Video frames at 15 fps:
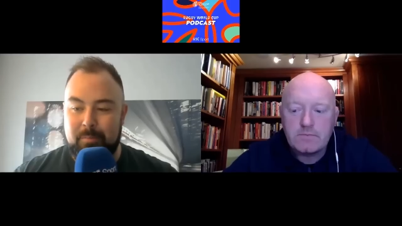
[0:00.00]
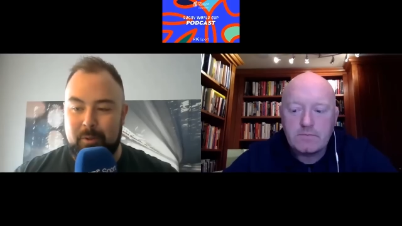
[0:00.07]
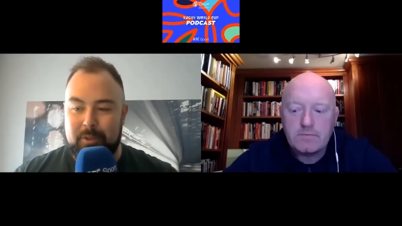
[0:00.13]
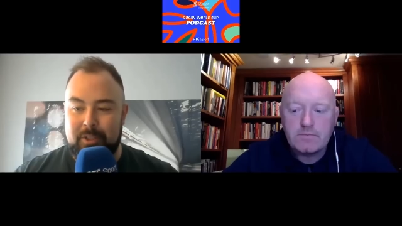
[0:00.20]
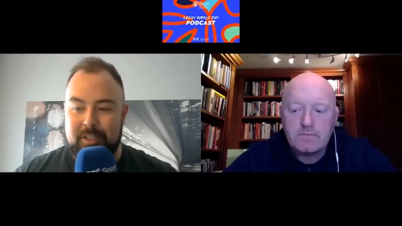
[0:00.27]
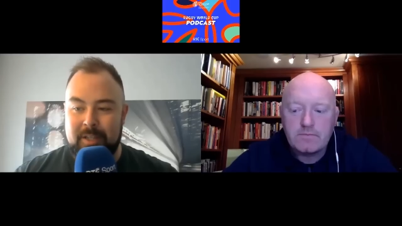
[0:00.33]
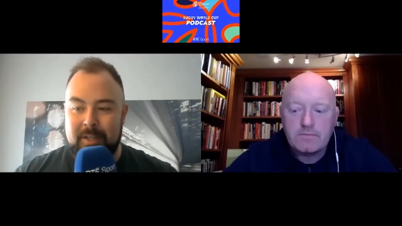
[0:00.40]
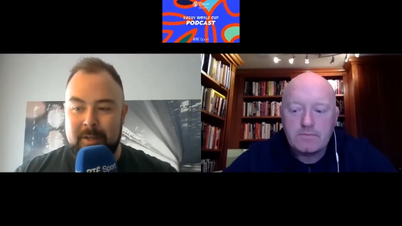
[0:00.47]

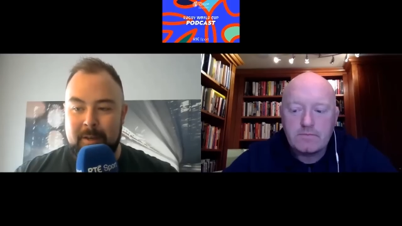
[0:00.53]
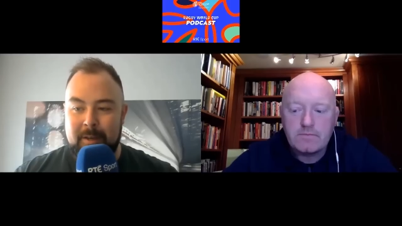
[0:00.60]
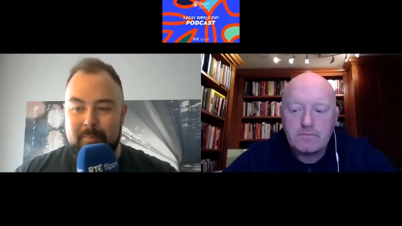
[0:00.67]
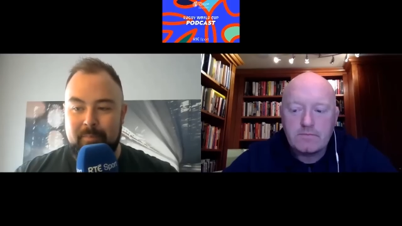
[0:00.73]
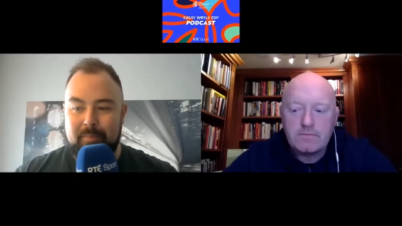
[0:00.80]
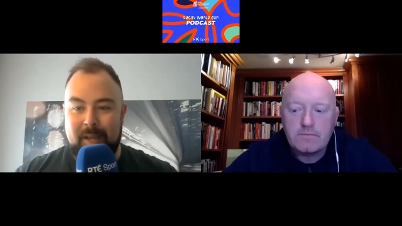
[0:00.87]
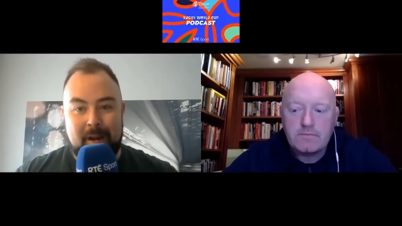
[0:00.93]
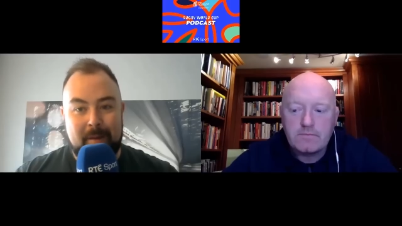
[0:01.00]
Speaker 1: But
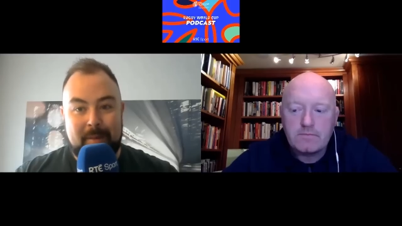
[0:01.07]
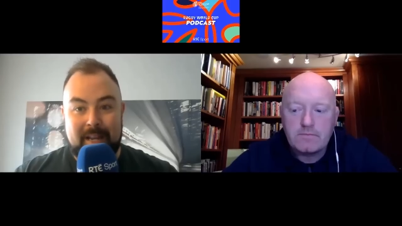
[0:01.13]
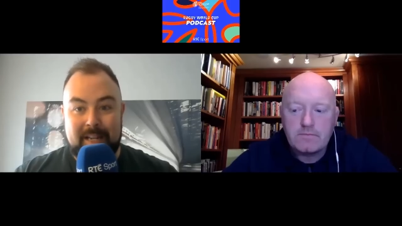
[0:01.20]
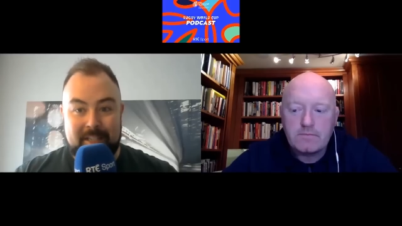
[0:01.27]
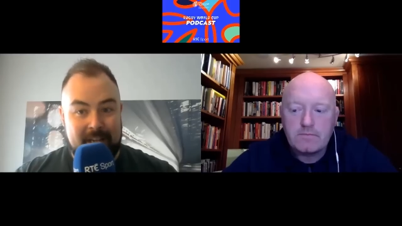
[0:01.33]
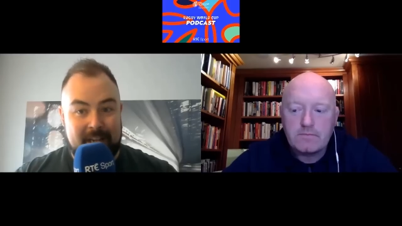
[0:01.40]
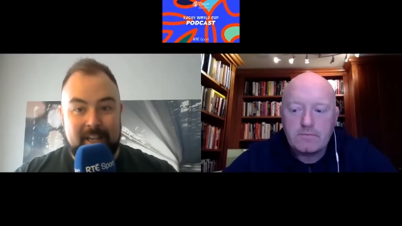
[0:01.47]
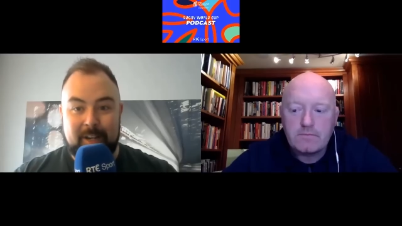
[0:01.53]
their
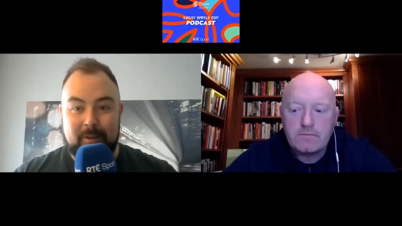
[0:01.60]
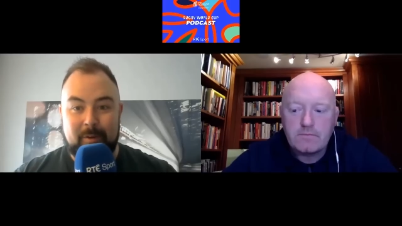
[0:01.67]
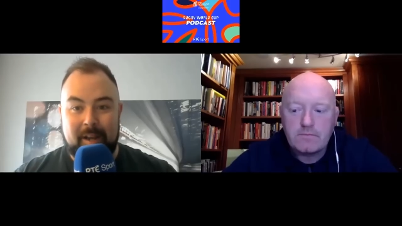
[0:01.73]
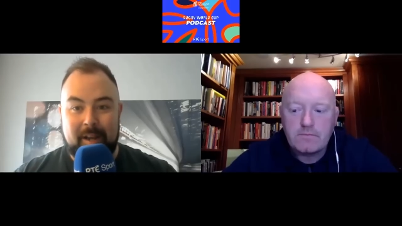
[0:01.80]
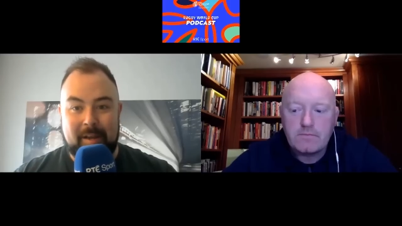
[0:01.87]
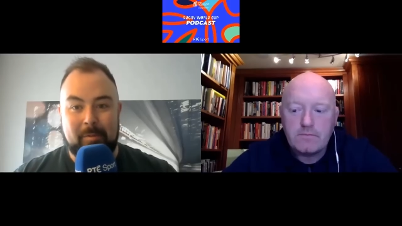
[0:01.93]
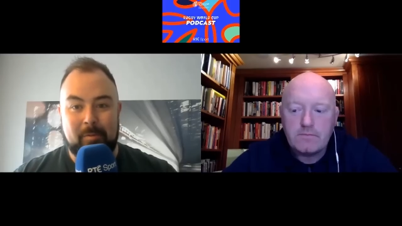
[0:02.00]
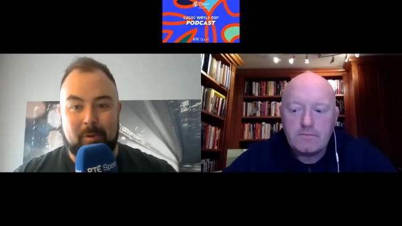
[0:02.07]
main
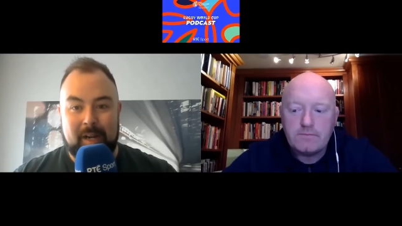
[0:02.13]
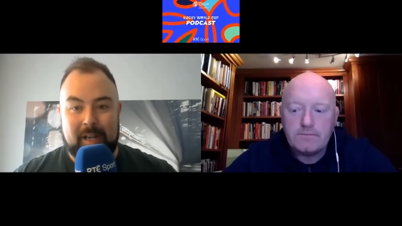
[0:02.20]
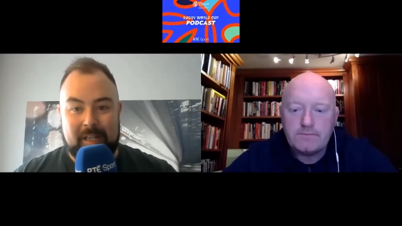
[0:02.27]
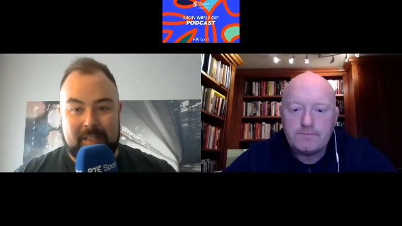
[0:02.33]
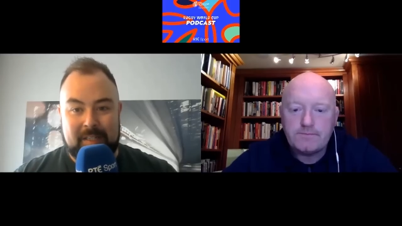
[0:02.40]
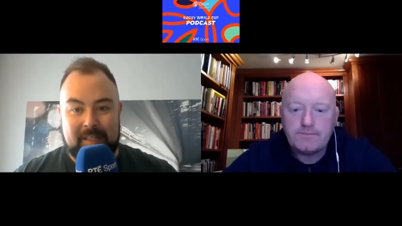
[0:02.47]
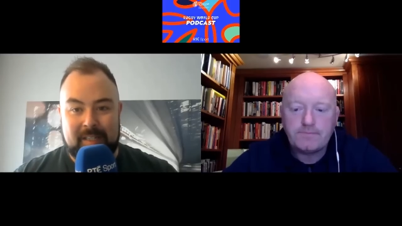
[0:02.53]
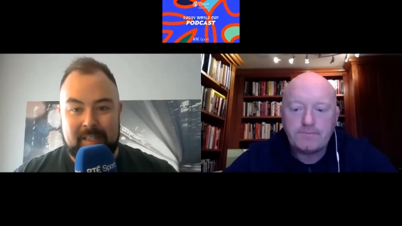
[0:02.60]
takeaway
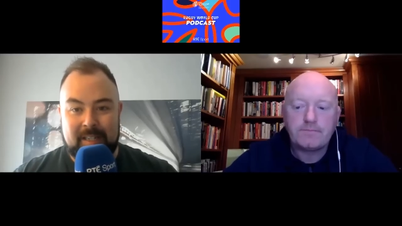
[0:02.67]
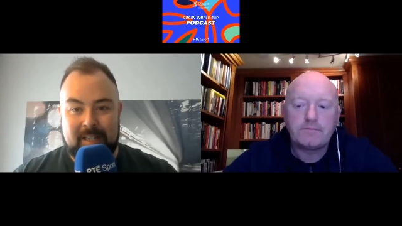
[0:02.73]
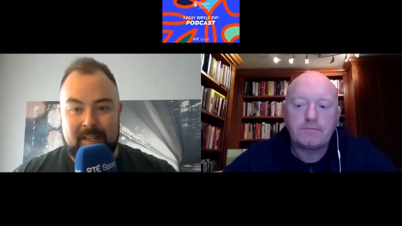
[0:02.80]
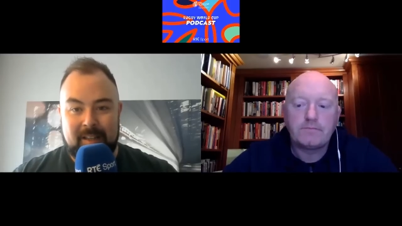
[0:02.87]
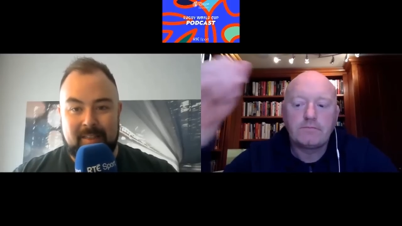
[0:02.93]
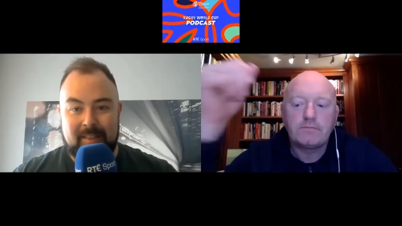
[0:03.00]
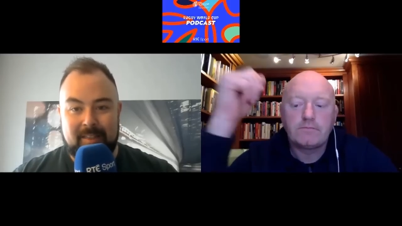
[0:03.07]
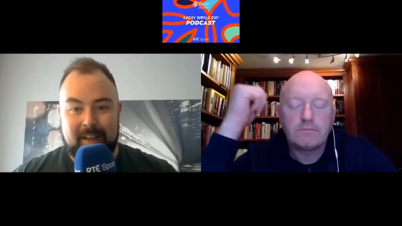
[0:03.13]
was
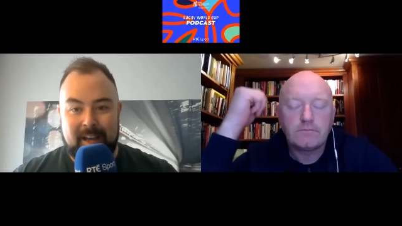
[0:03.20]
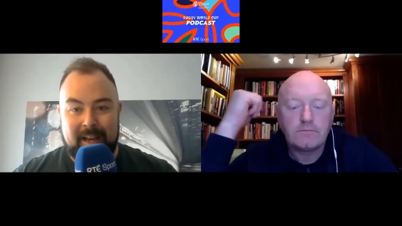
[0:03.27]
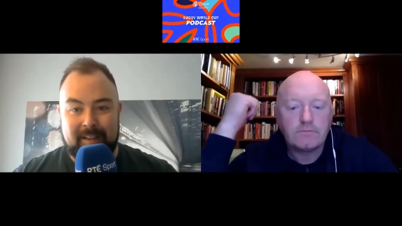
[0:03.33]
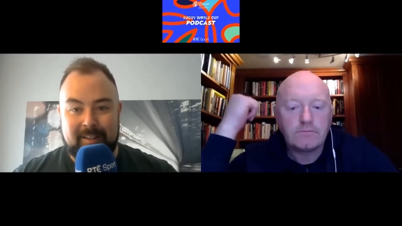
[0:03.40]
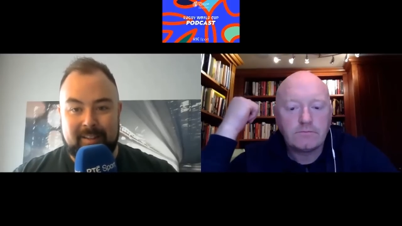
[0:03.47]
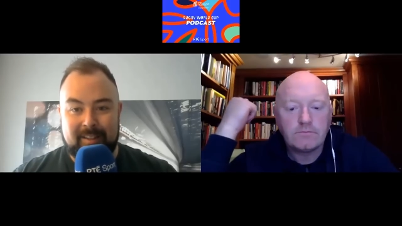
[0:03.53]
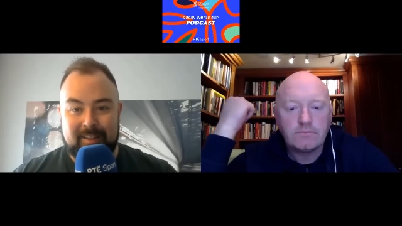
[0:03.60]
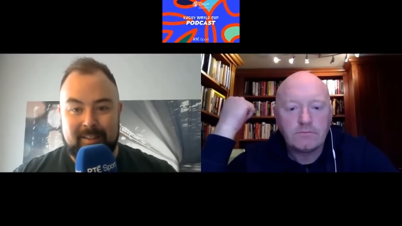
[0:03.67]

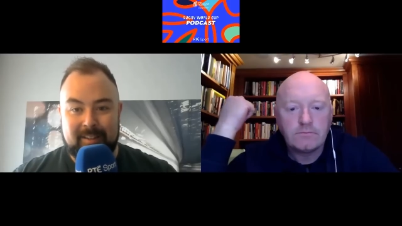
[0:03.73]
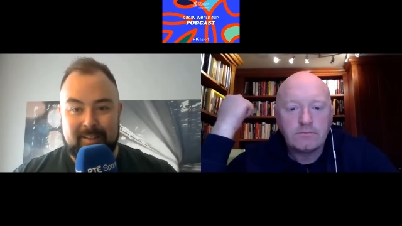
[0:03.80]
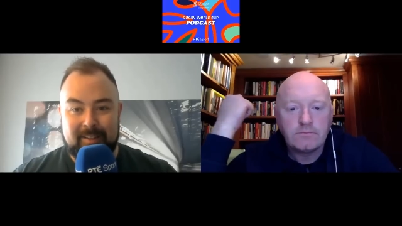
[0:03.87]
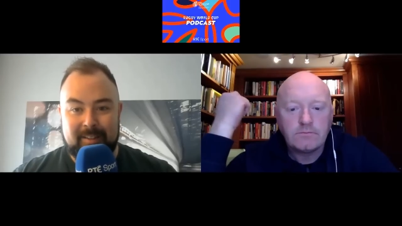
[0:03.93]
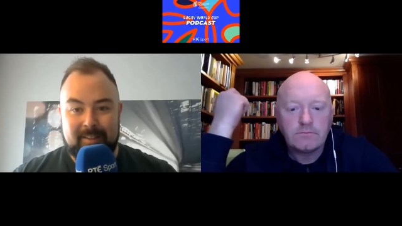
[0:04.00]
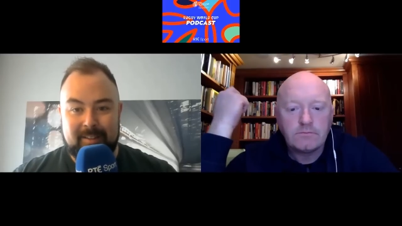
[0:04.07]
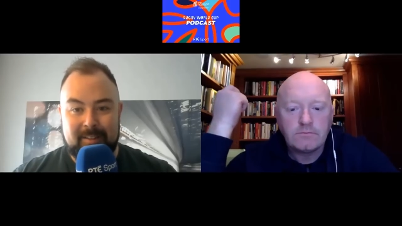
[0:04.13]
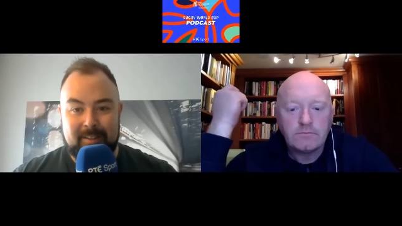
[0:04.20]
that
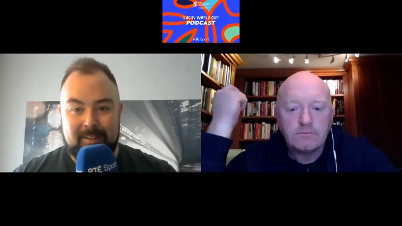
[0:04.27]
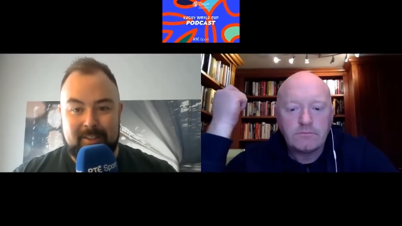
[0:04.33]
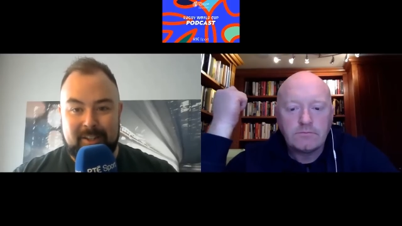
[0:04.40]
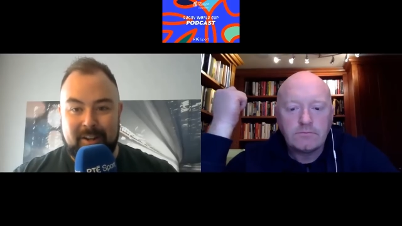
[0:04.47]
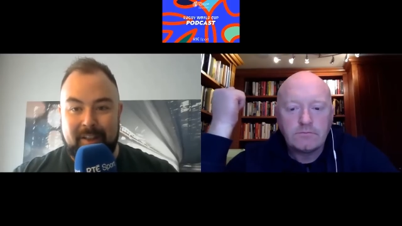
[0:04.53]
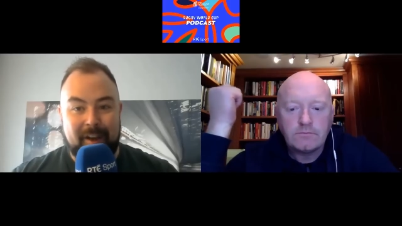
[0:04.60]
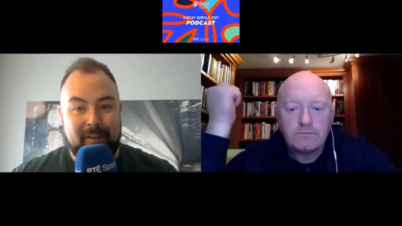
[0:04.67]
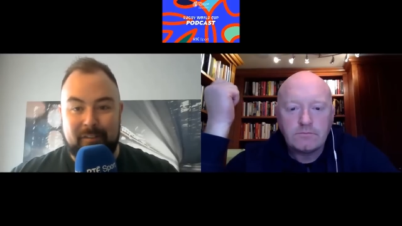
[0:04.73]

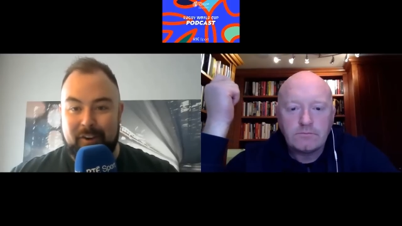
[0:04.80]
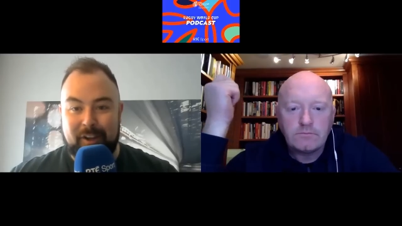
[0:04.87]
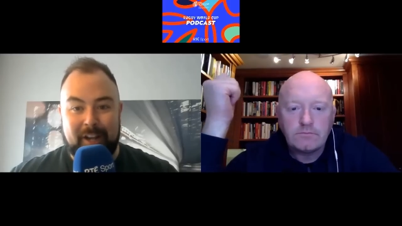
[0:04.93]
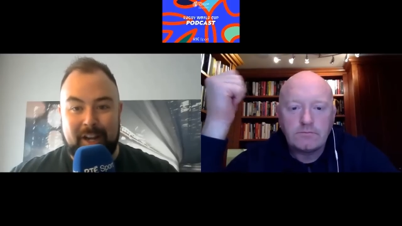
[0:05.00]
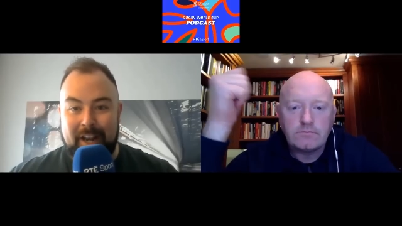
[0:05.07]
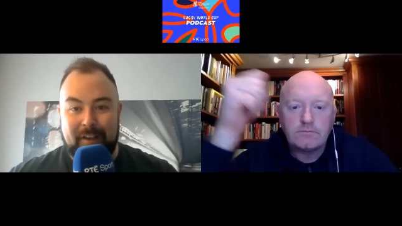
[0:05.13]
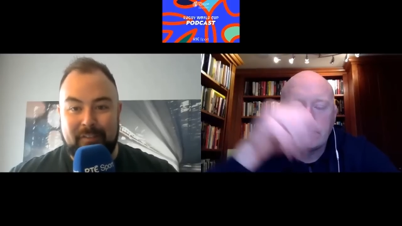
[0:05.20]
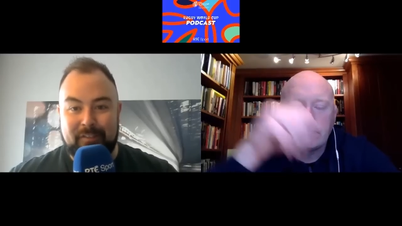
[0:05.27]
South
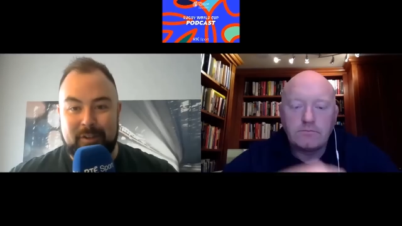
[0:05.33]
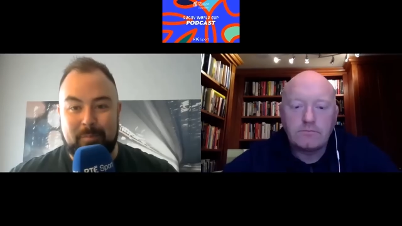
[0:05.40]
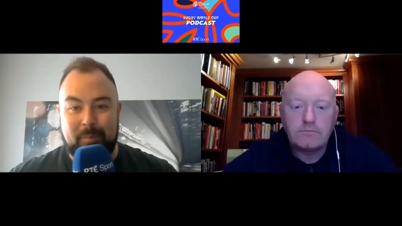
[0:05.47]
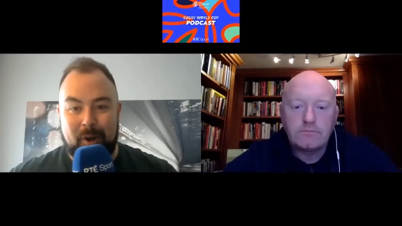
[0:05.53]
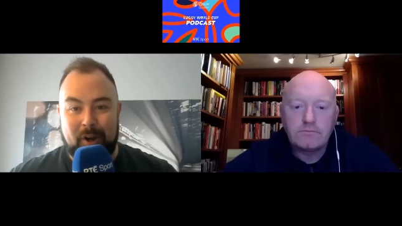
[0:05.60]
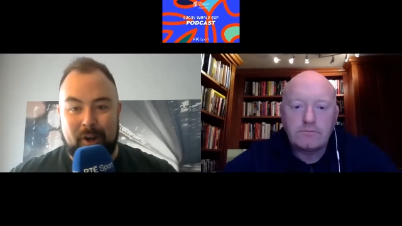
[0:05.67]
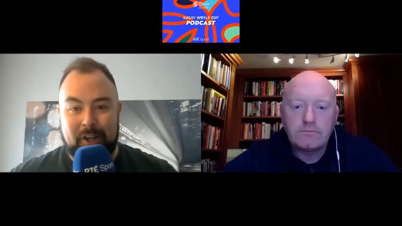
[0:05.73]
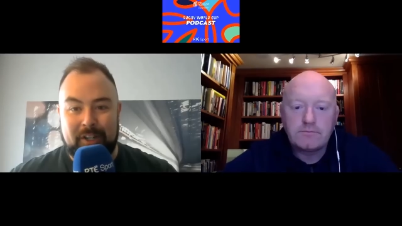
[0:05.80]
Africa left it
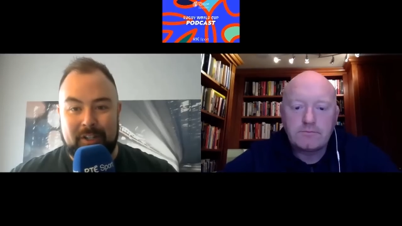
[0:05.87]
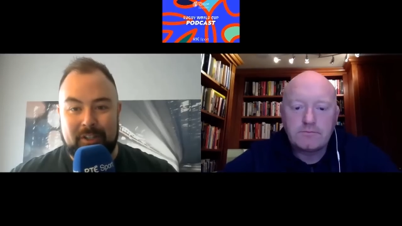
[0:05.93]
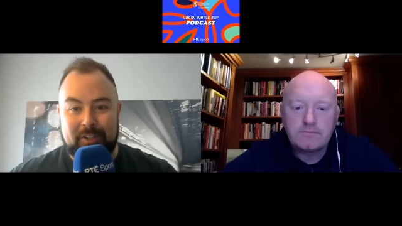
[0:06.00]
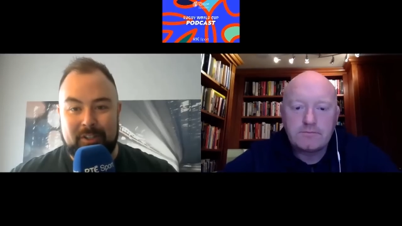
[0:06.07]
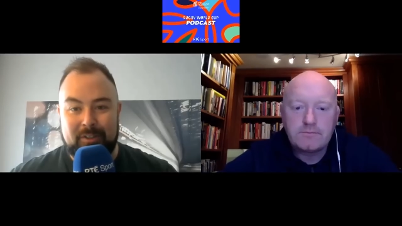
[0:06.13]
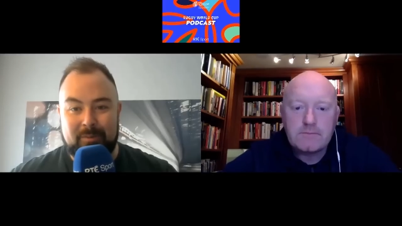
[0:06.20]
behind